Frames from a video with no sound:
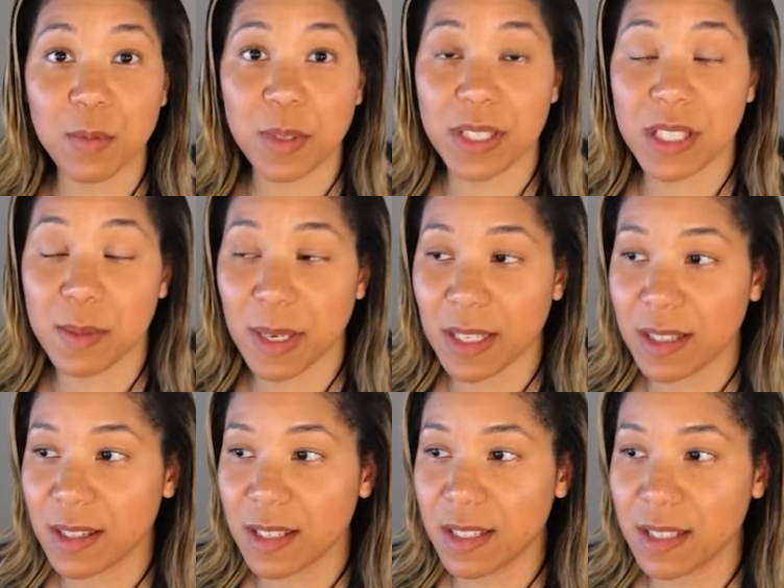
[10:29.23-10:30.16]
inspect
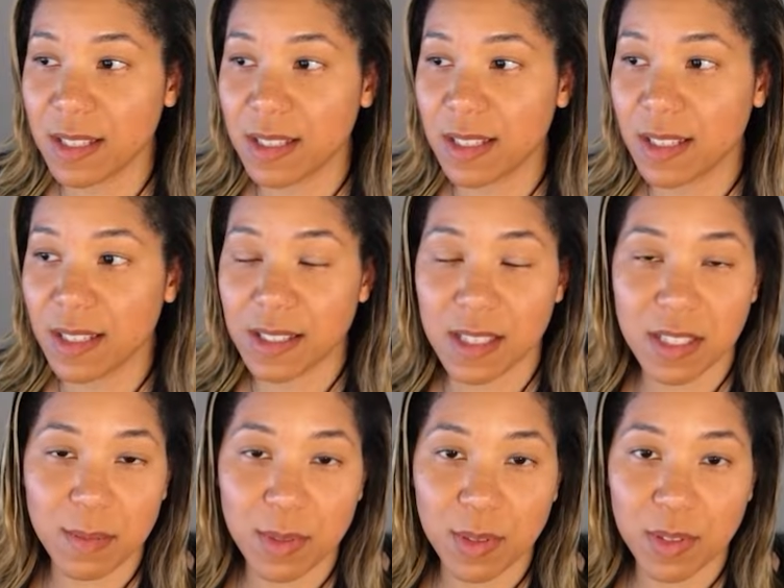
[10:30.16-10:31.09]
the
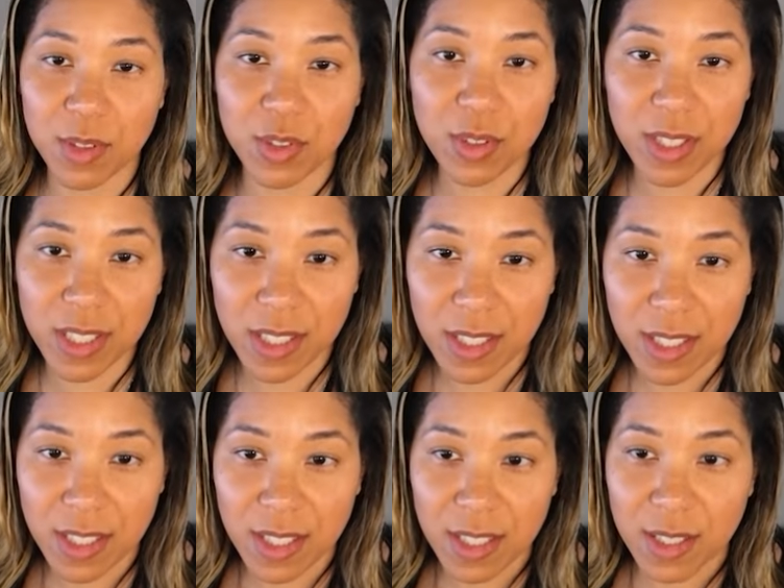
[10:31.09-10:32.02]
accessibility tree,
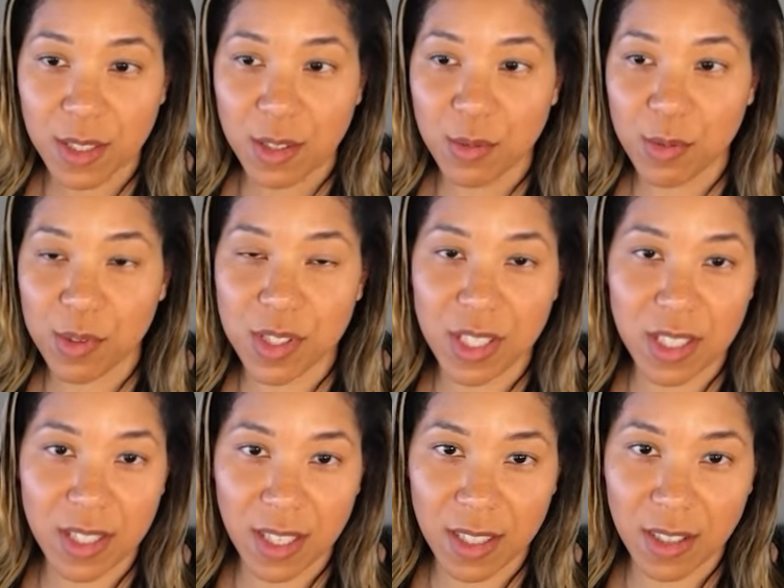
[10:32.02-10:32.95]
we'll see
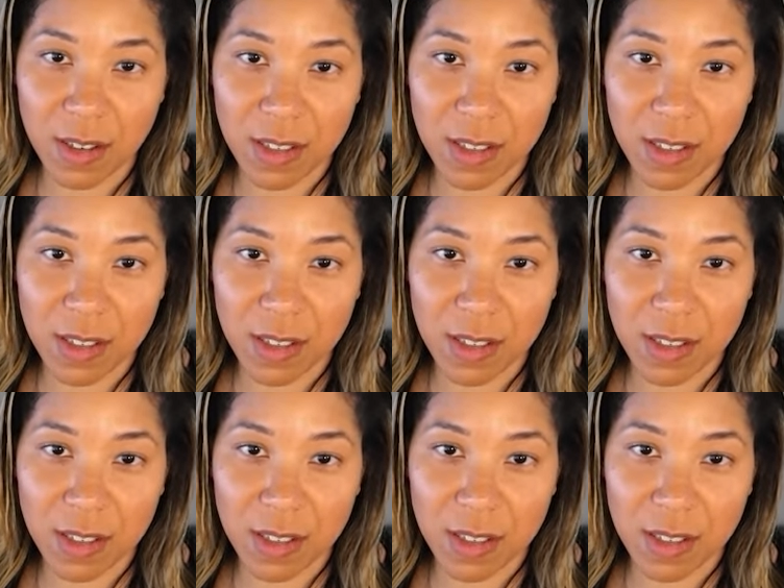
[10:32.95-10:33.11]
that ARIA